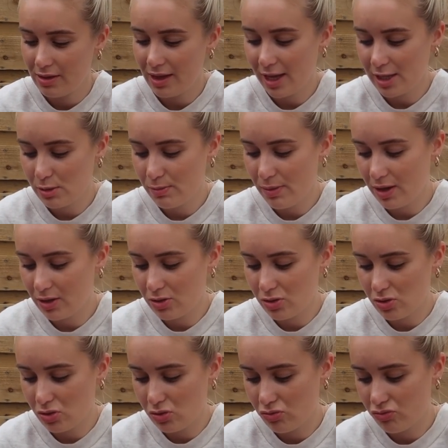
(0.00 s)
That
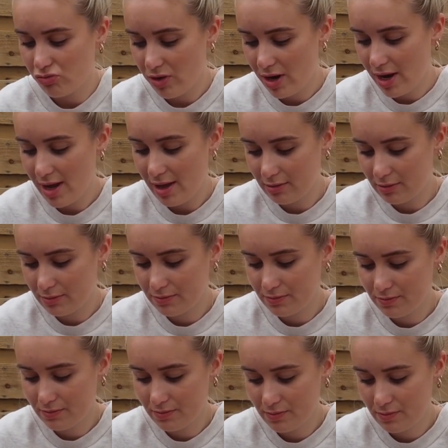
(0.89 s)
smells
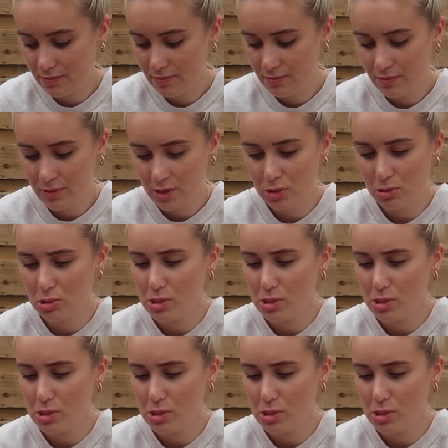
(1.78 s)
unreal. Should